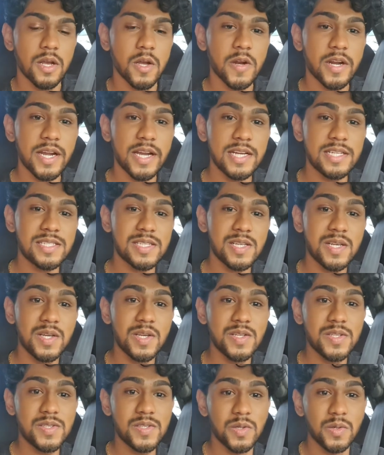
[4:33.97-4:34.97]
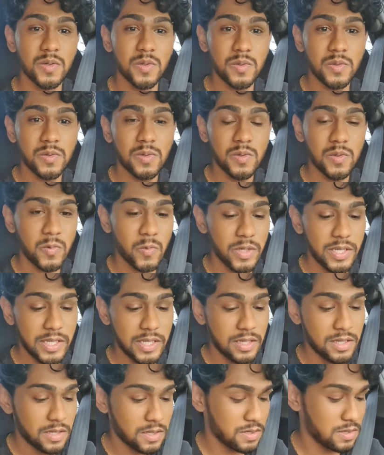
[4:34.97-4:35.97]
Alright guys, so
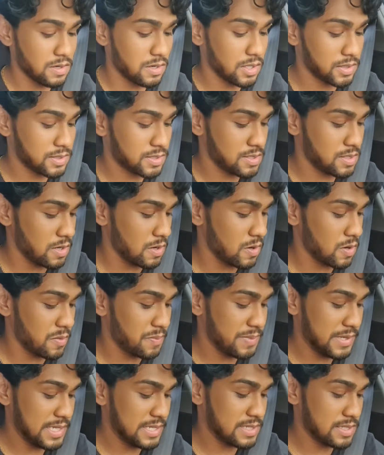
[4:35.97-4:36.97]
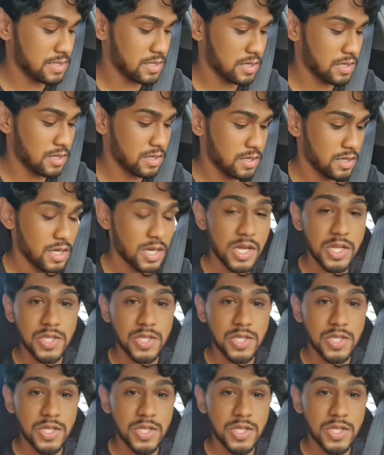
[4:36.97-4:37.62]
we got our pizza.